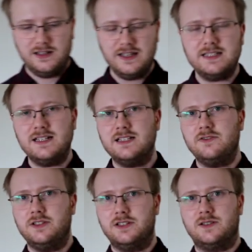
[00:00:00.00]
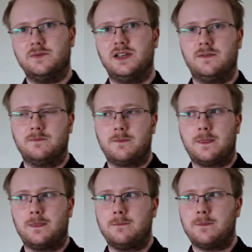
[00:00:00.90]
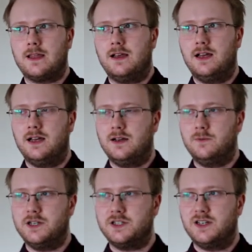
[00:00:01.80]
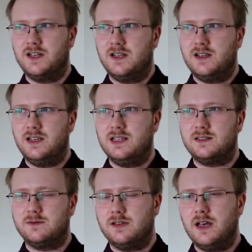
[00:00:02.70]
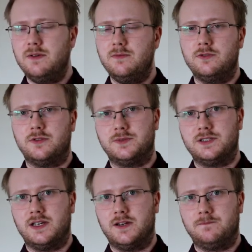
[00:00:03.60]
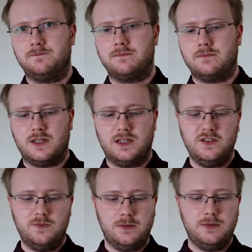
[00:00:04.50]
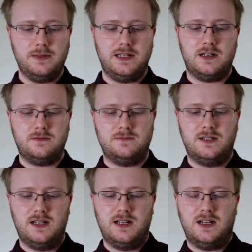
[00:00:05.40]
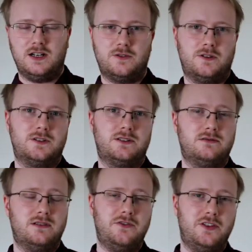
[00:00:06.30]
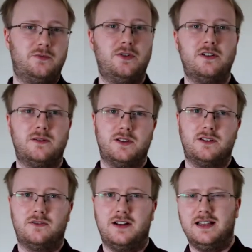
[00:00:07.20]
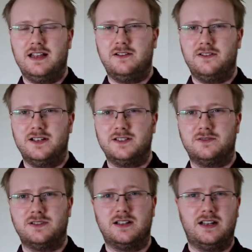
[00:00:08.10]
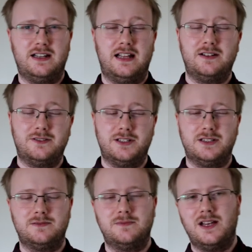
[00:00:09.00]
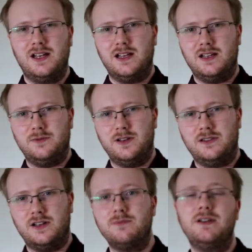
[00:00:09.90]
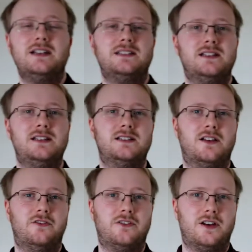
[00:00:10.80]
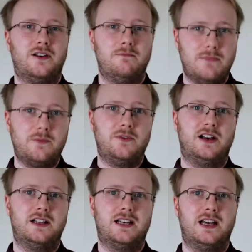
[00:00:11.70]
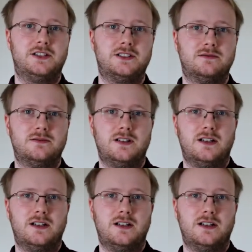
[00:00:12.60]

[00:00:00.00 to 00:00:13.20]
Next, let's have a look at something which is a bit more obscure. You've probably come across, if you've programmed at the right areas or in the right languages, with the complexities of memory allocation.